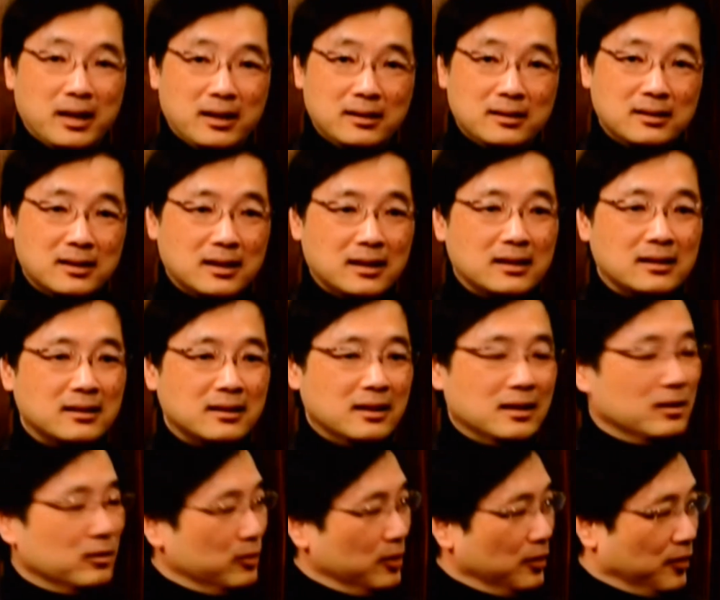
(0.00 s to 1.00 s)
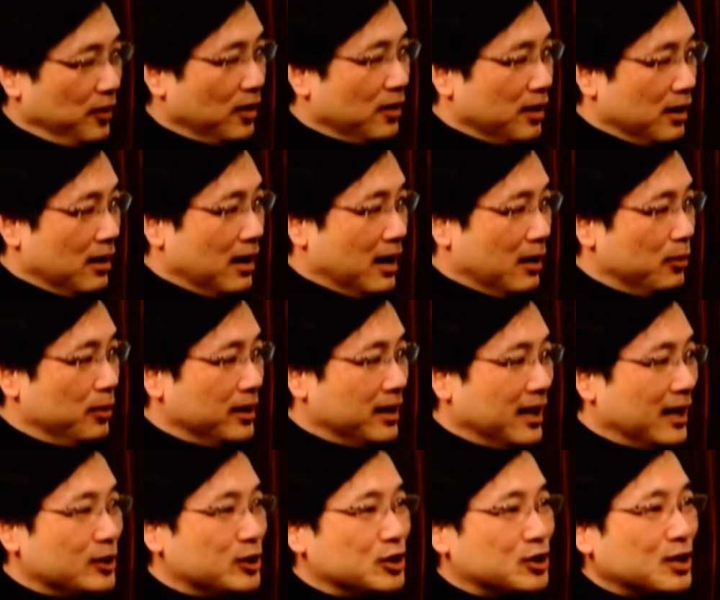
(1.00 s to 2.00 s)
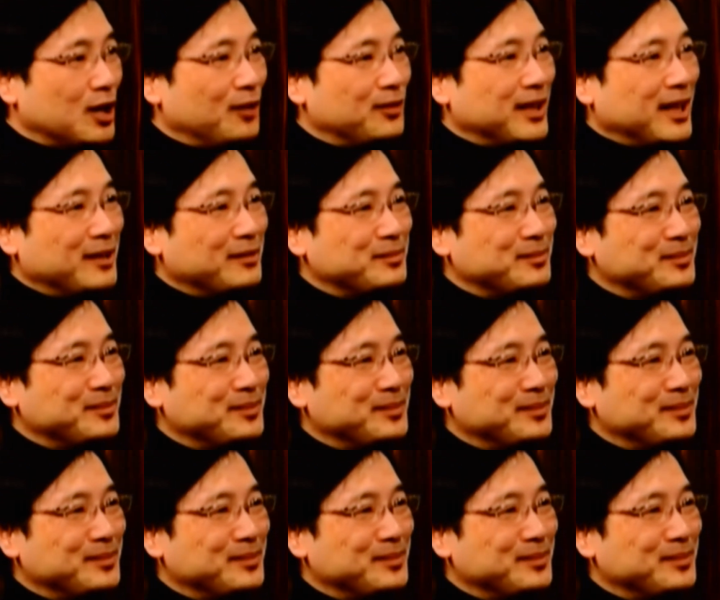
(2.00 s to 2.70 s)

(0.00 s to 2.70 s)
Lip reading: and we figured out how we can actually solve that.